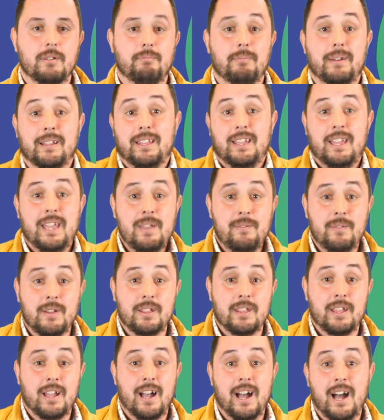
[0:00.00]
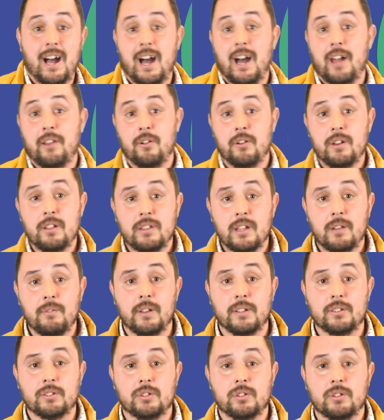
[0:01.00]
but even a
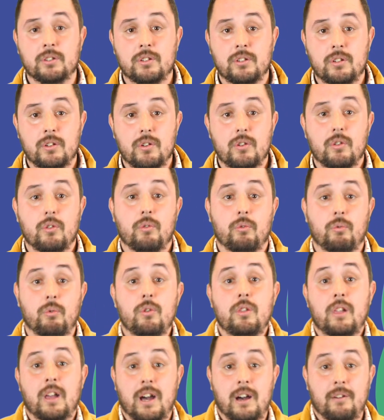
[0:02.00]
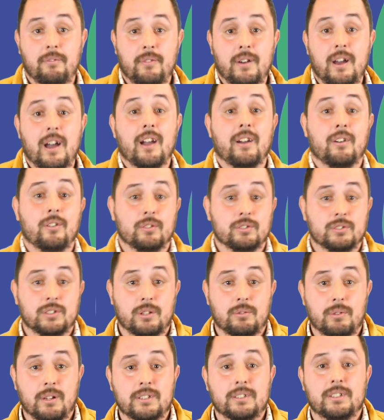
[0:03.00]
non-intervention will have a
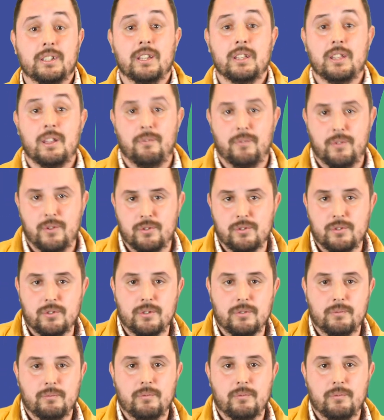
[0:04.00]
consequence in the future.